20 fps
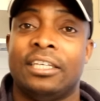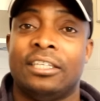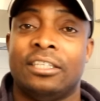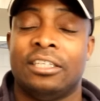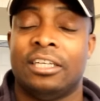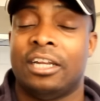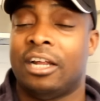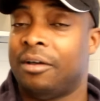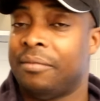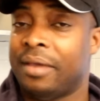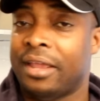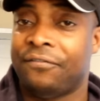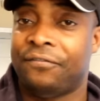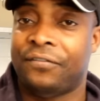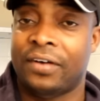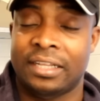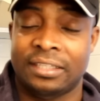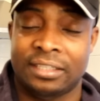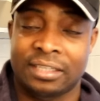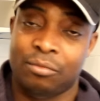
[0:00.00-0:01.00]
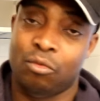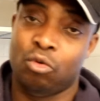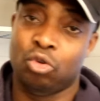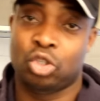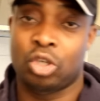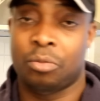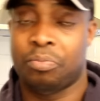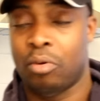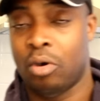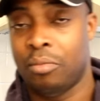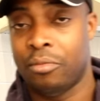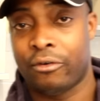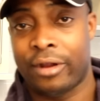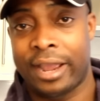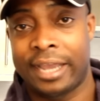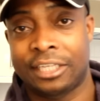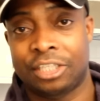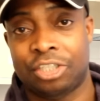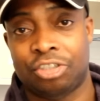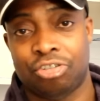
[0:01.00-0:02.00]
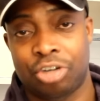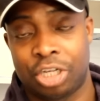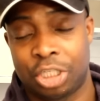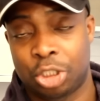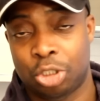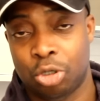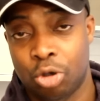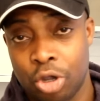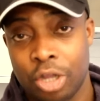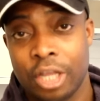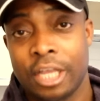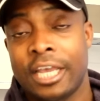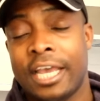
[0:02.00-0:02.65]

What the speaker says: you know what I mean, fans that will support me right straight through.